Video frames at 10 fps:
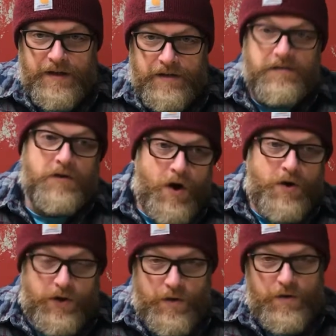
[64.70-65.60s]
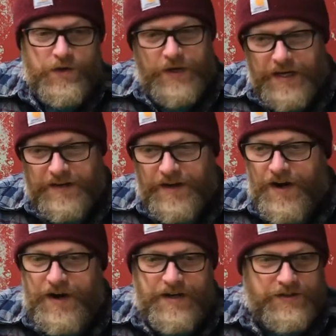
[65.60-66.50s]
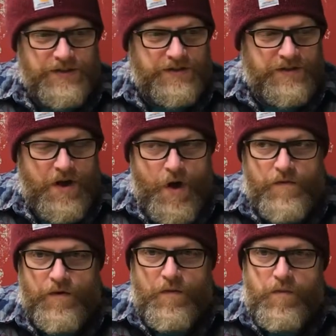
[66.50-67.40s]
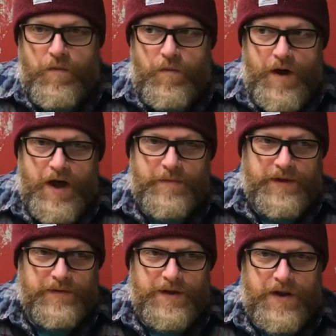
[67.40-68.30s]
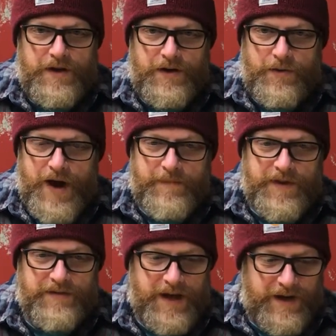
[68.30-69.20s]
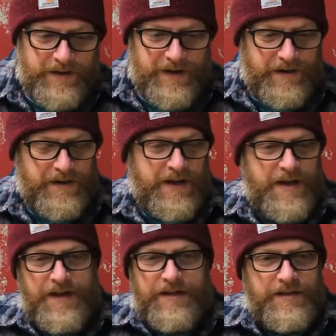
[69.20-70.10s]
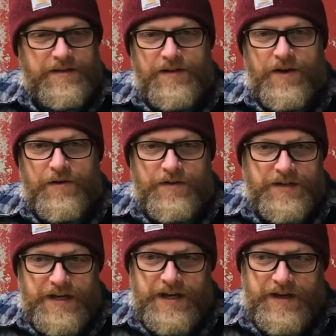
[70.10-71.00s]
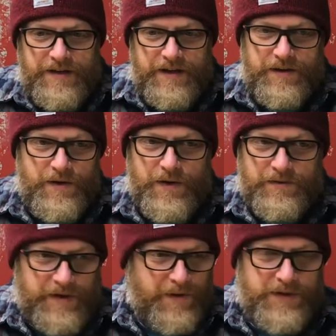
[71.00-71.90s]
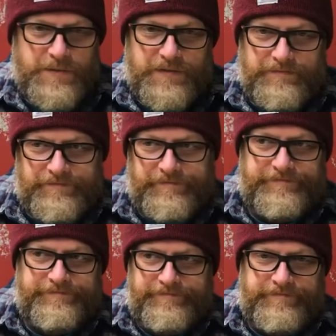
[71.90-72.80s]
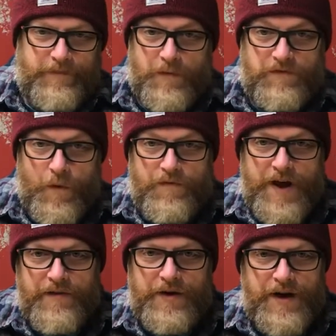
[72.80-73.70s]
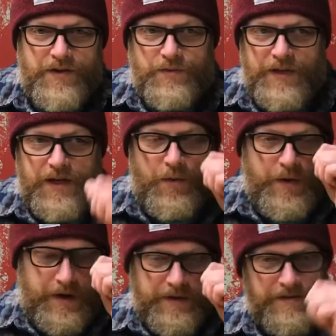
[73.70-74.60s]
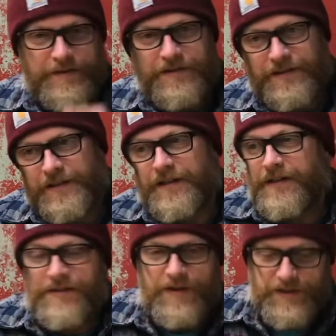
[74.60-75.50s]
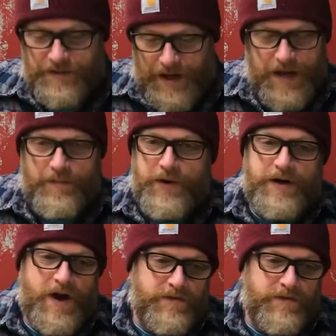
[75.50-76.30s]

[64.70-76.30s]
oh cool, you get in there and it's just overwhelming with all the crap they've got on there. You know, to get anything cool, I was up $400 or $500 really quick, and I was like, so I kept putting it off,